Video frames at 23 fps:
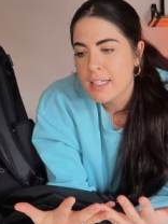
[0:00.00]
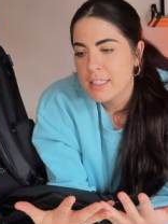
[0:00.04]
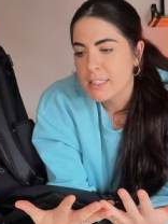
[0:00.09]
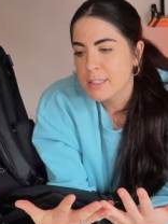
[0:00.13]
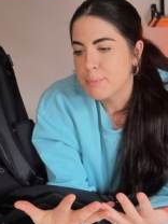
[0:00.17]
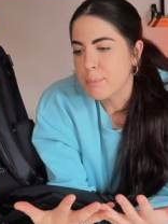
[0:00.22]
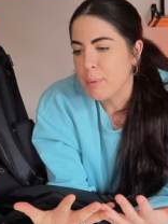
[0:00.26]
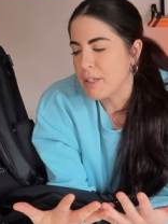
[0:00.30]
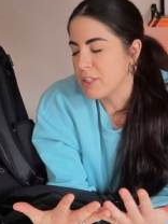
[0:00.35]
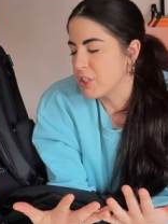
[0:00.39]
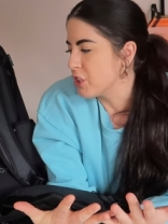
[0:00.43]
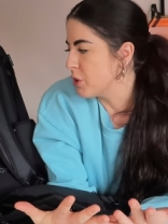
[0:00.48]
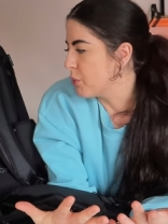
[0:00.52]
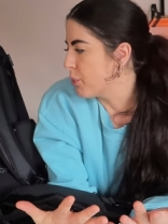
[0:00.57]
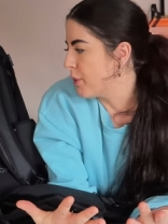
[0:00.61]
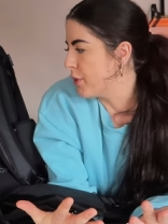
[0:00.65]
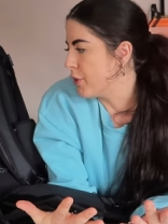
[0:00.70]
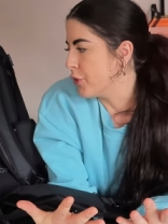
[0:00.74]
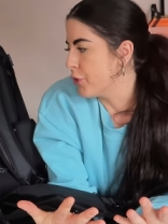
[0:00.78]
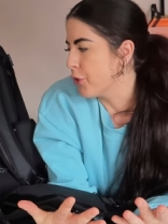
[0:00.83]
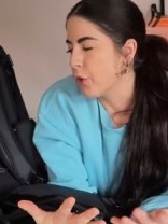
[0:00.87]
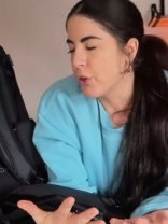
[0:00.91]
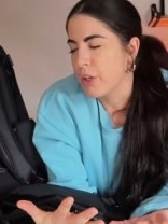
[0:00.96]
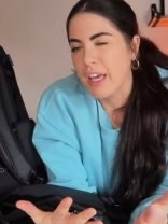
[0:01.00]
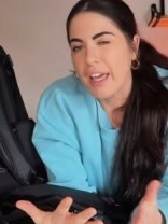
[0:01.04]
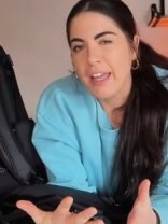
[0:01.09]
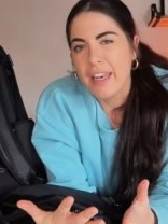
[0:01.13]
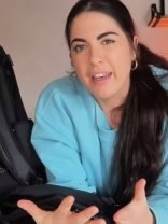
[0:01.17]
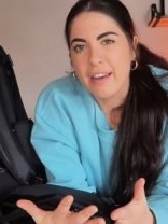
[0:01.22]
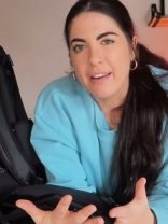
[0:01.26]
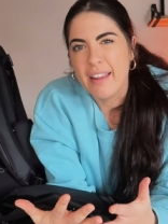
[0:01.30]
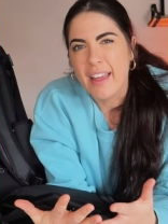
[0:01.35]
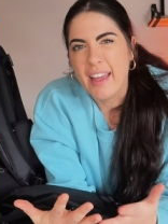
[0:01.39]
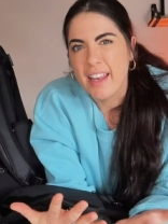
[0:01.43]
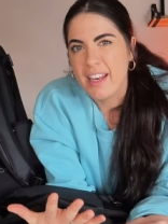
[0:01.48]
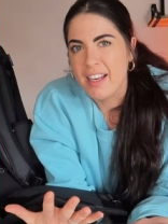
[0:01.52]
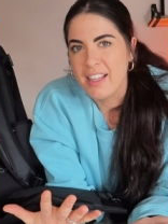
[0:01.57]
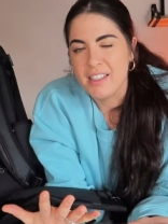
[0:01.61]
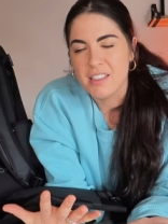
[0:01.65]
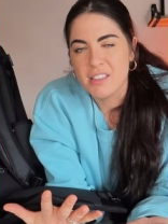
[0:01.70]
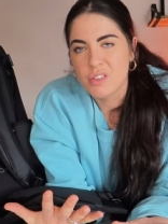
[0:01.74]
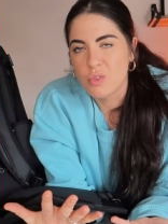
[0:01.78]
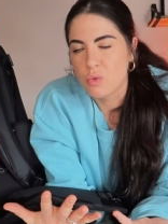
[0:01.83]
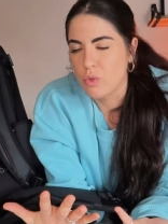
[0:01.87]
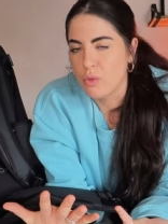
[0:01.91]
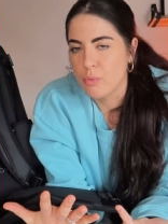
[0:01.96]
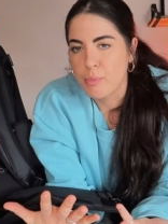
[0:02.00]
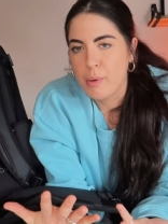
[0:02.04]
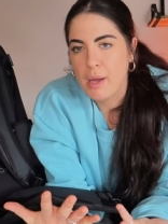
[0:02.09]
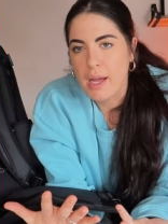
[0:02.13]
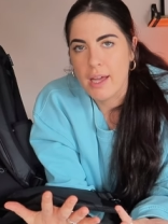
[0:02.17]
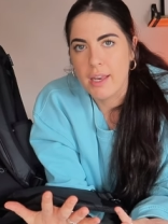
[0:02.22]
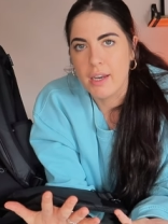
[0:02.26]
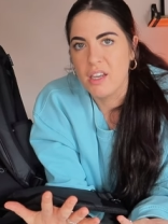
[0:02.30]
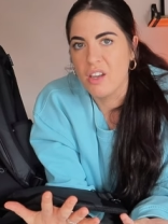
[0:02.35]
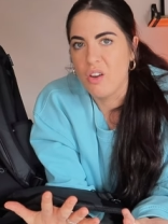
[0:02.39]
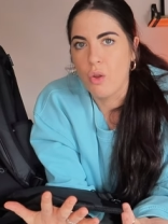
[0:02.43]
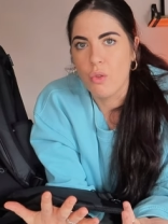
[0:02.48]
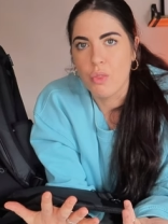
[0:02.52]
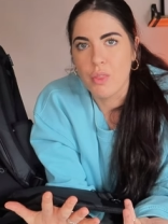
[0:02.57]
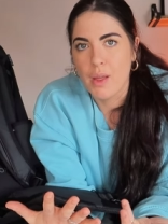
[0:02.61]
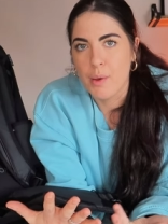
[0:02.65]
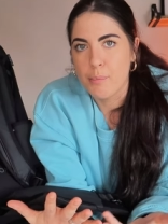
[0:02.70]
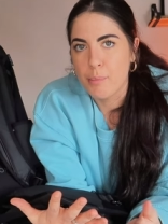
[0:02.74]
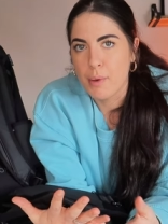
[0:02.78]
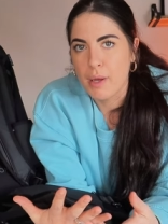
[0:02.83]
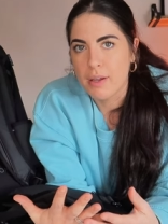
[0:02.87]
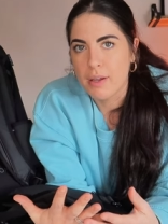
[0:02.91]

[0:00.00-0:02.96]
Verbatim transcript: especially when you're not getting any sort of padding on that